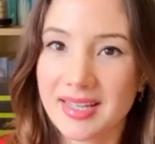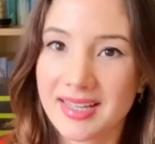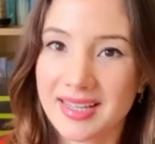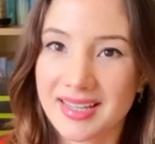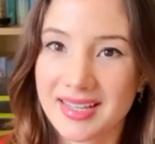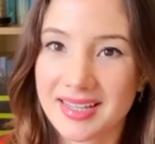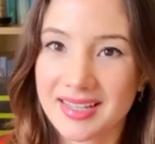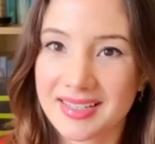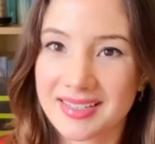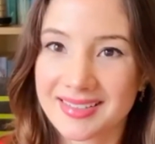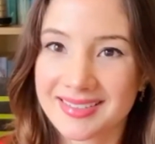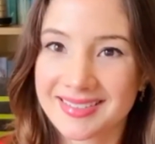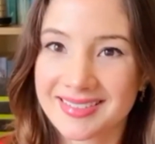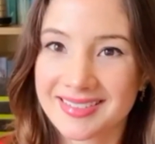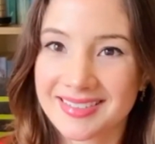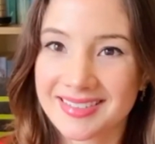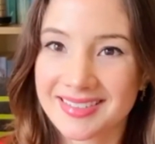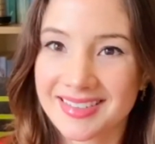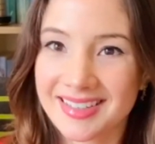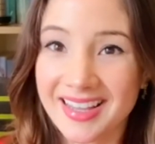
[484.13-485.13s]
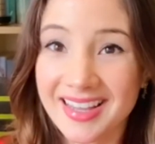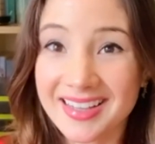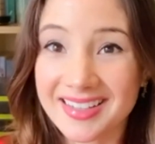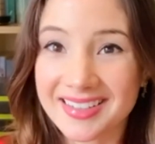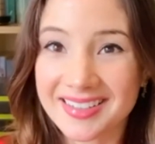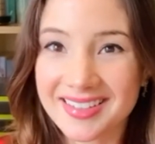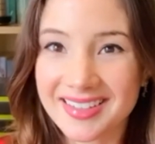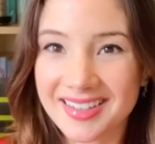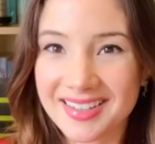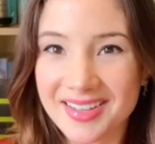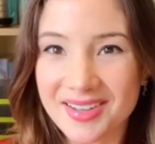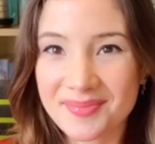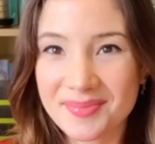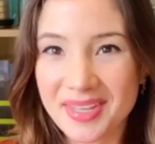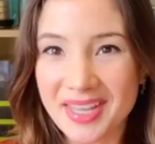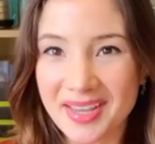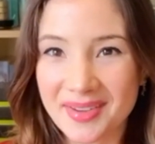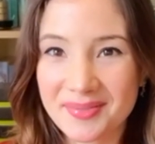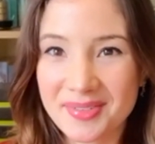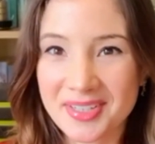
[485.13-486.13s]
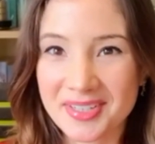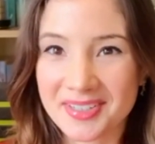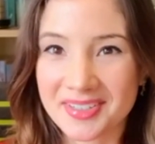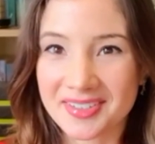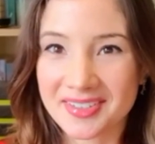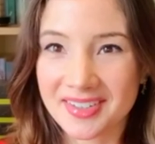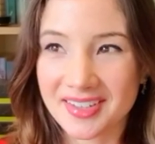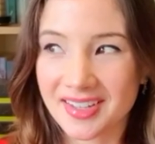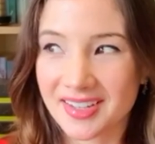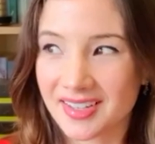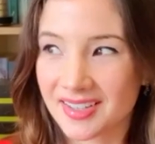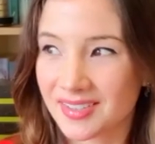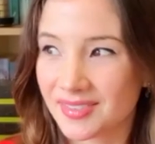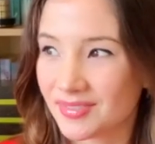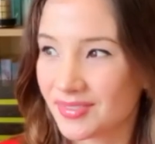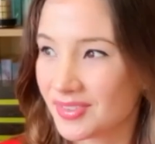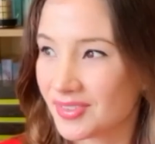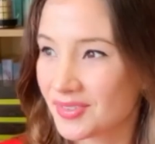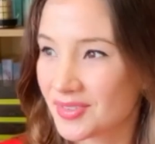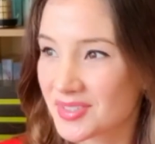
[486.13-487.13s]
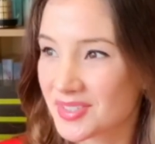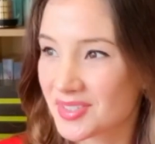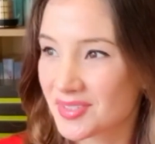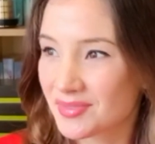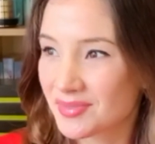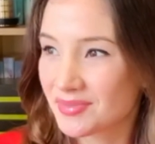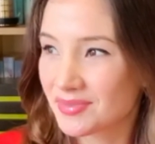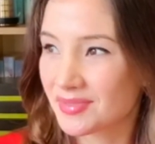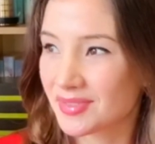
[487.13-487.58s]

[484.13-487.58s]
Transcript: And yeah, I can't be happier. I feel as if